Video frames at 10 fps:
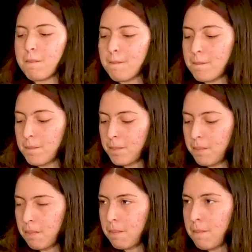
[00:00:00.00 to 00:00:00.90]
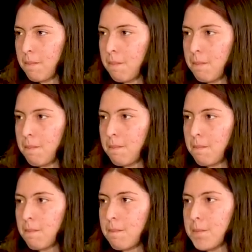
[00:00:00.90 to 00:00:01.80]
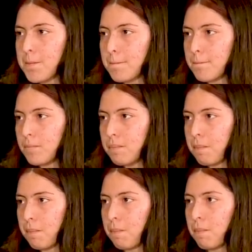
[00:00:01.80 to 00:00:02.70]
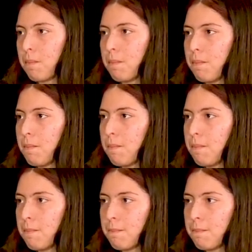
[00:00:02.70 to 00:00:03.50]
This person isn't speaking.